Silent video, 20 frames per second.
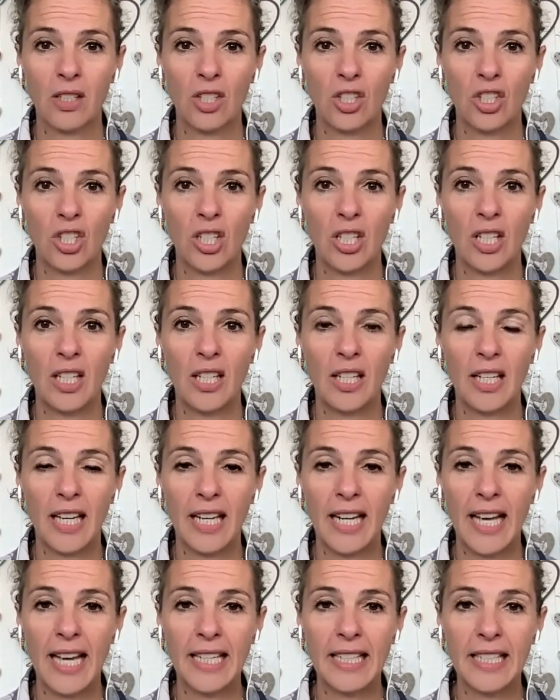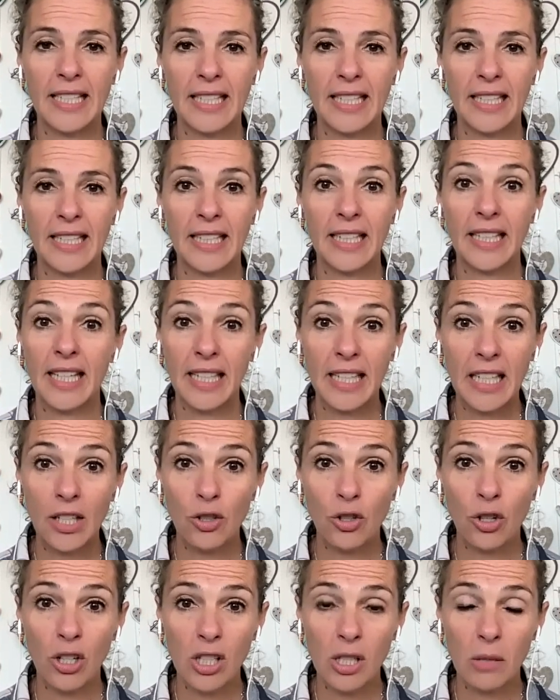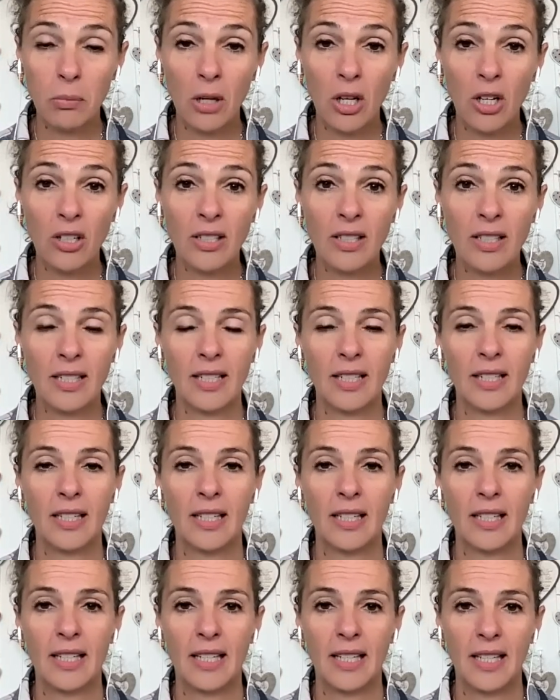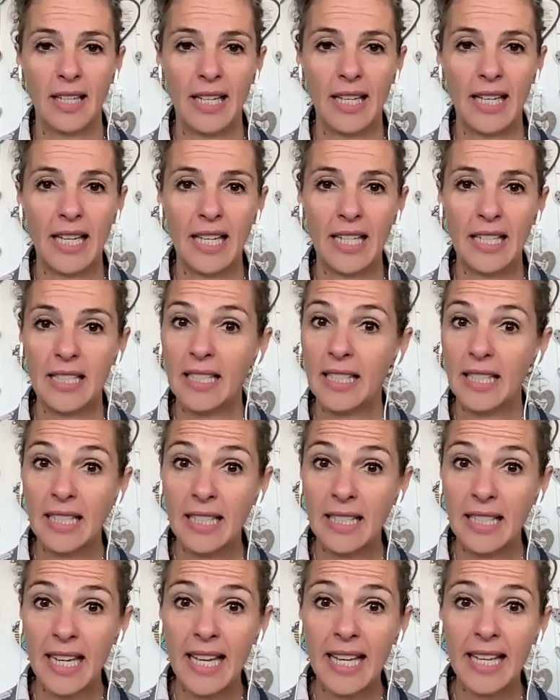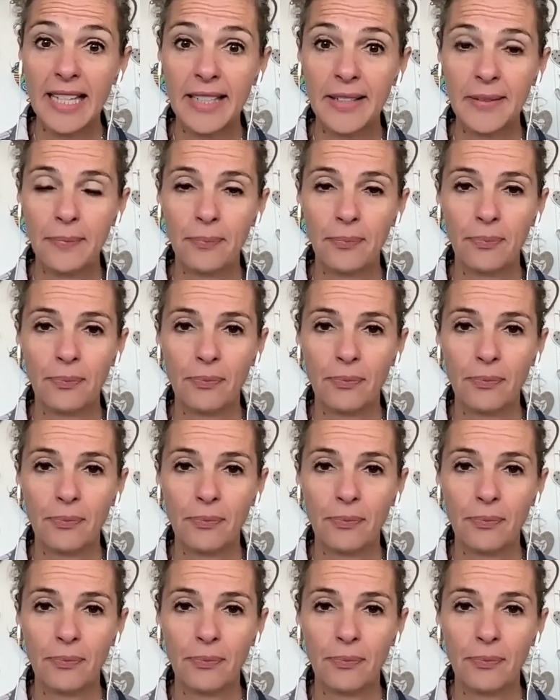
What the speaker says: She had had a kidney transplant, and it didn't take.